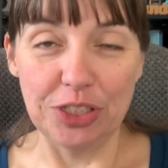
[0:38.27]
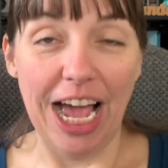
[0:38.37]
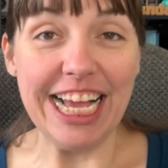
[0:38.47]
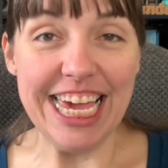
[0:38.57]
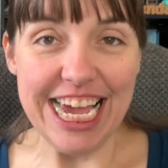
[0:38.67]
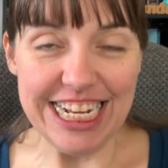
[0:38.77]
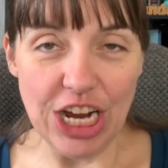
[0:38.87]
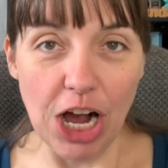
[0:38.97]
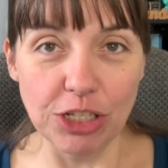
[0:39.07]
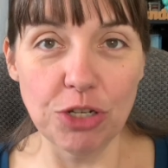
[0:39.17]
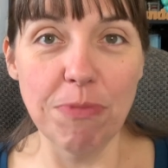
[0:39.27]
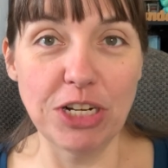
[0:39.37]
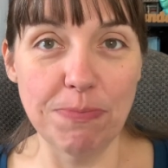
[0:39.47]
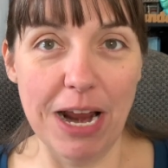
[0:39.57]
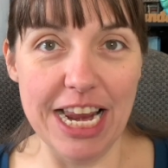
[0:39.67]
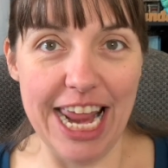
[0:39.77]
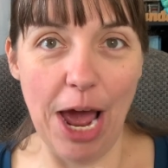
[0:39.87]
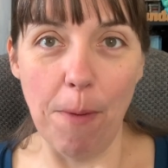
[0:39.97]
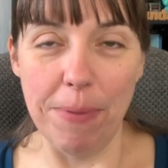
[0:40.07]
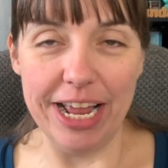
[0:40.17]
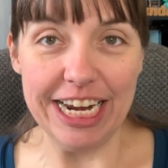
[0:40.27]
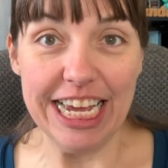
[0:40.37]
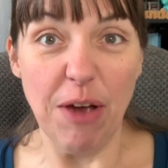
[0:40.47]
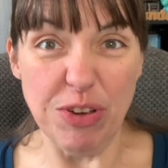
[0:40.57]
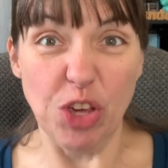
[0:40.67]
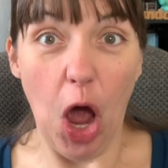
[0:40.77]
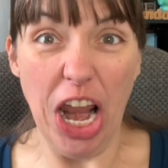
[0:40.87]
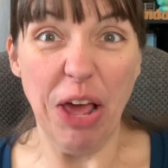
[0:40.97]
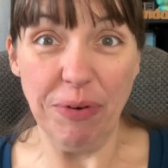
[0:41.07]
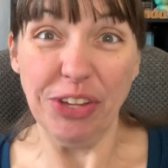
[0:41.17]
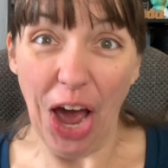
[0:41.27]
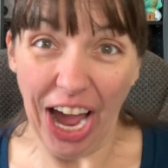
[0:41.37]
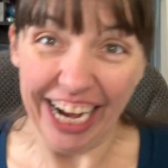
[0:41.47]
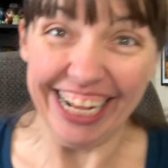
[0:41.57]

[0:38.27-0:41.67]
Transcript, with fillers: I can't talk too much about it now, but it was good. It was good.